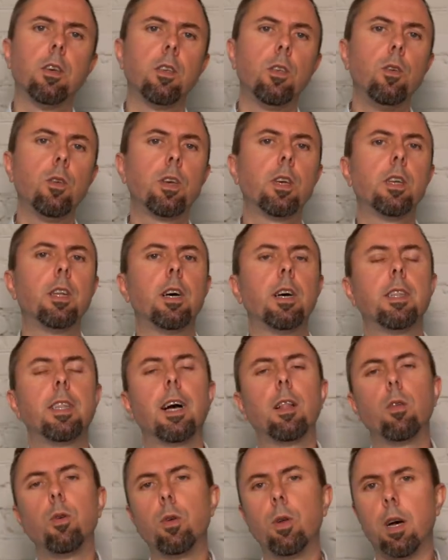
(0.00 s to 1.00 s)
you could
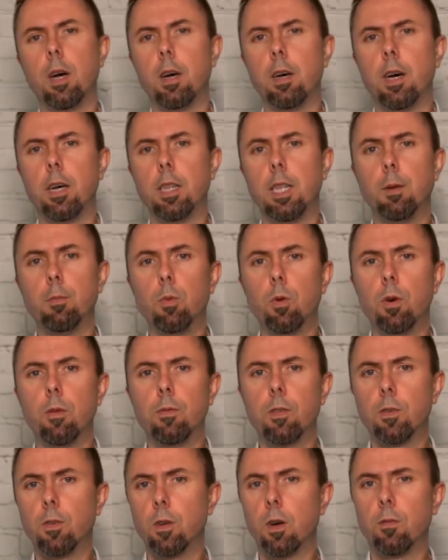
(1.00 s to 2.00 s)
download a demo
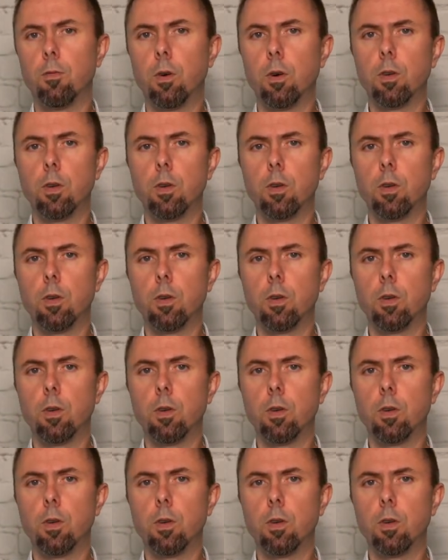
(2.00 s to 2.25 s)
of the software.